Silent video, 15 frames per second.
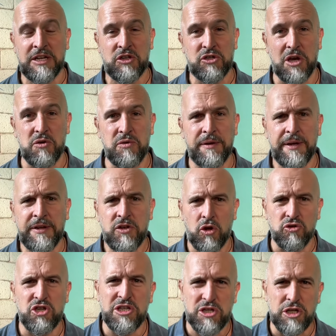So
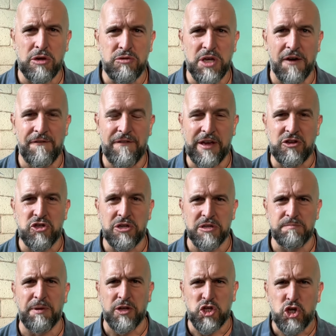not just two tough
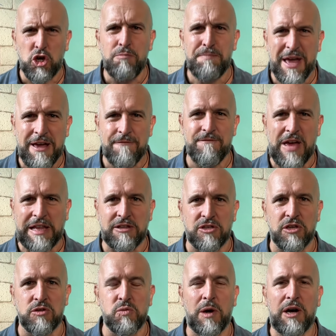fixtures, but two big
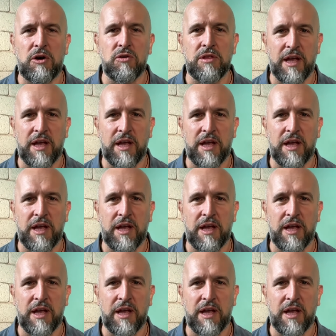events as well.